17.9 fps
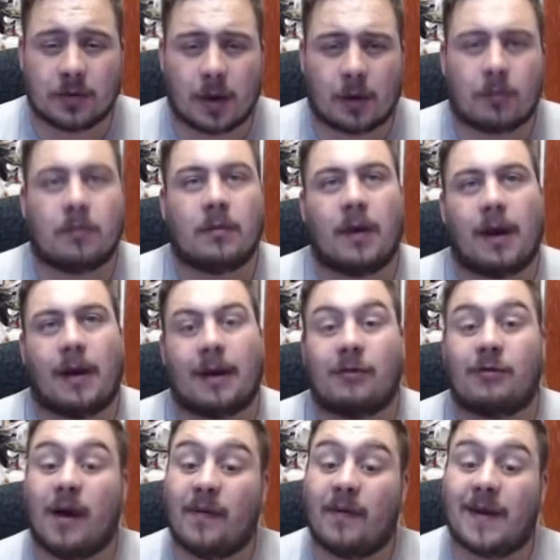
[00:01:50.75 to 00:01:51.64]
Well,
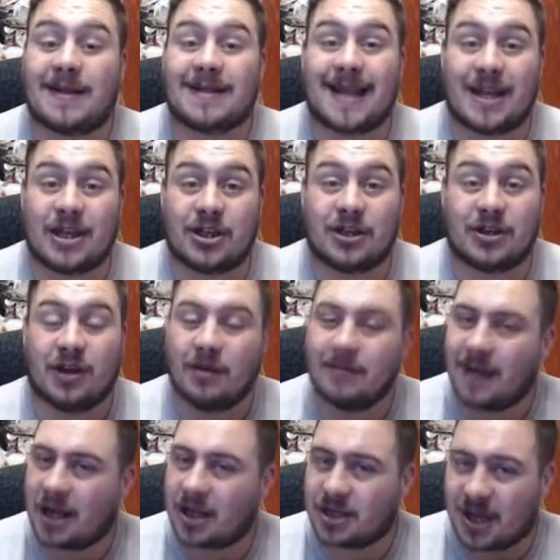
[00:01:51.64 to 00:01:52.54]
graphics engine, not
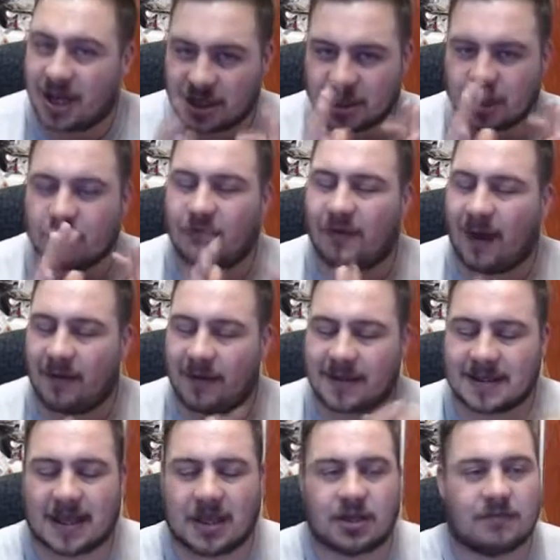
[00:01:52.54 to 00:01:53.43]
match engine, graphics
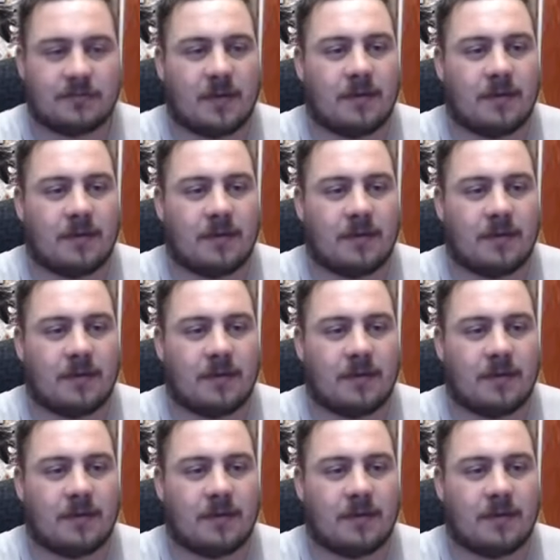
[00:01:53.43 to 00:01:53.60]
engine.